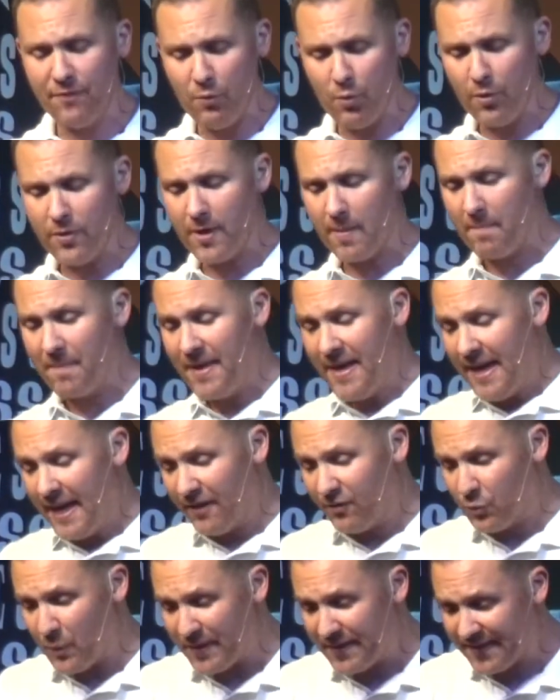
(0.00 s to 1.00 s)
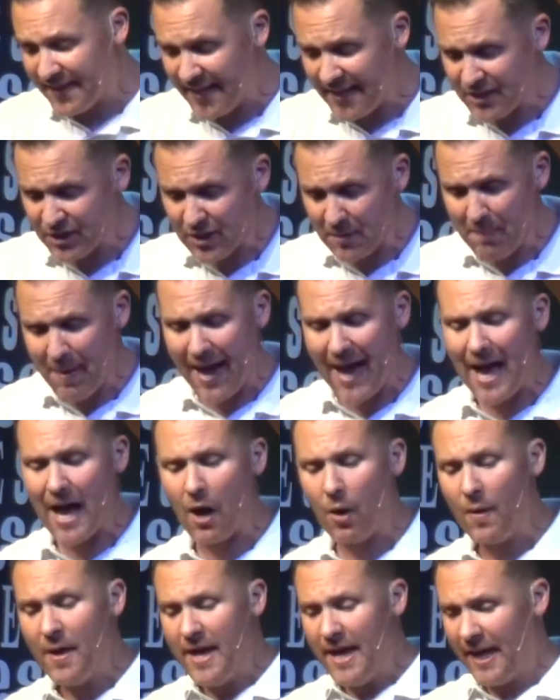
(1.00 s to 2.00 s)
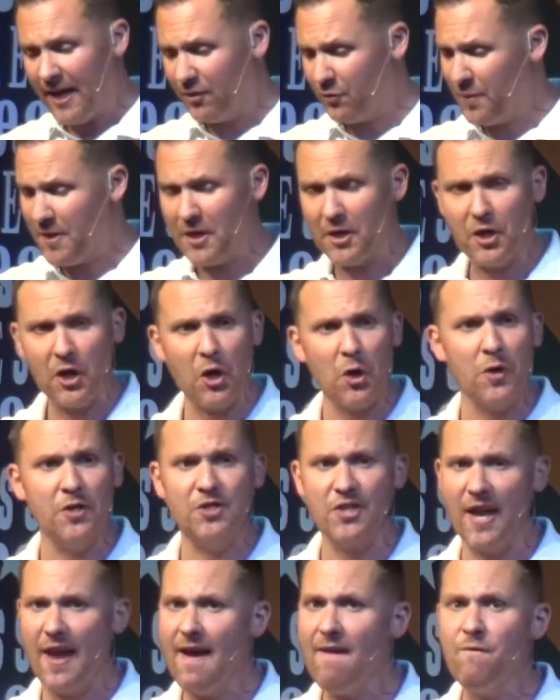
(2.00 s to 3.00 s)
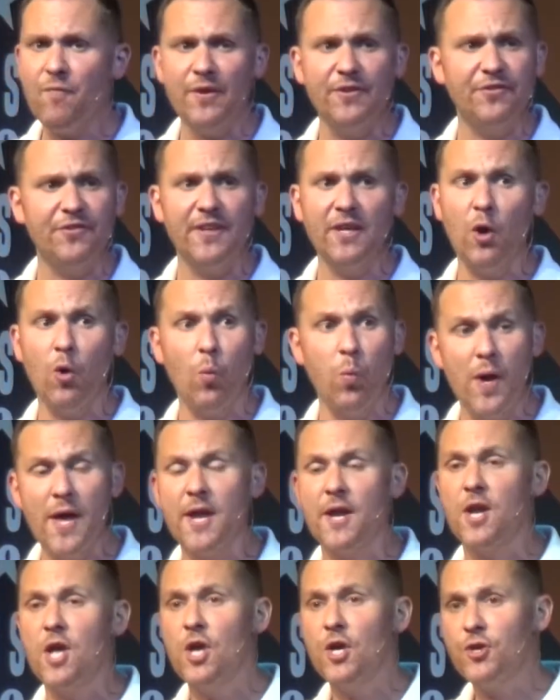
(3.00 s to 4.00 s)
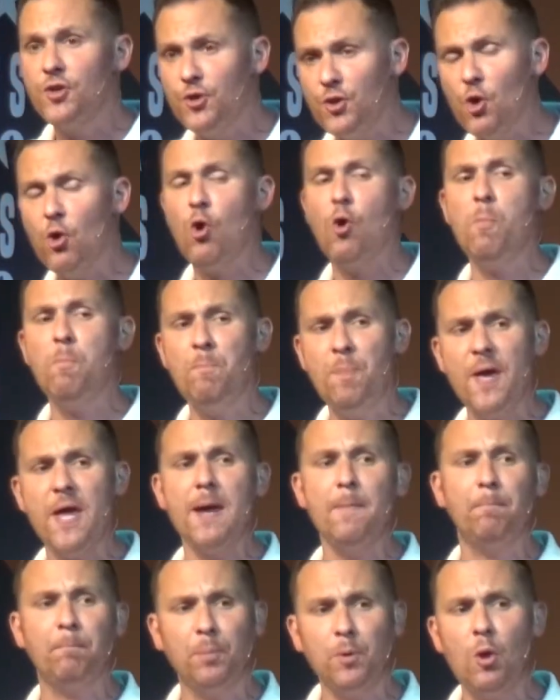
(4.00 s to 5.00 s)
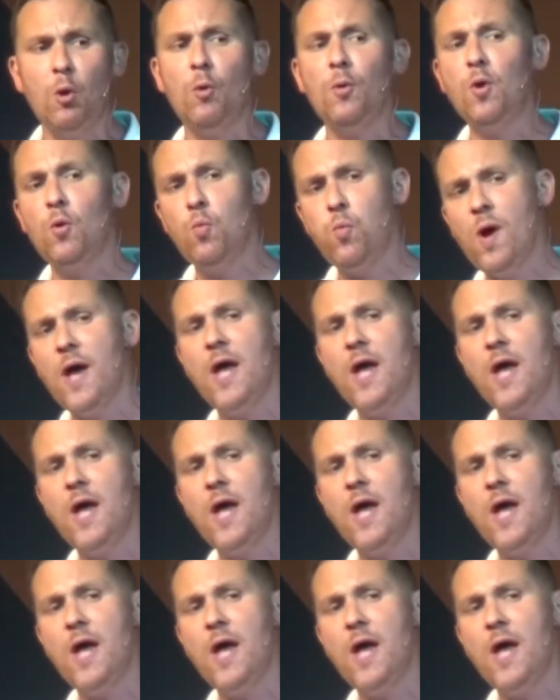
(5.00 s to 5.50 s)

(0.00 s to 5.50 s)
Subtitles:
it for them, as we teach them how, as we encourage every single win, you'll be blown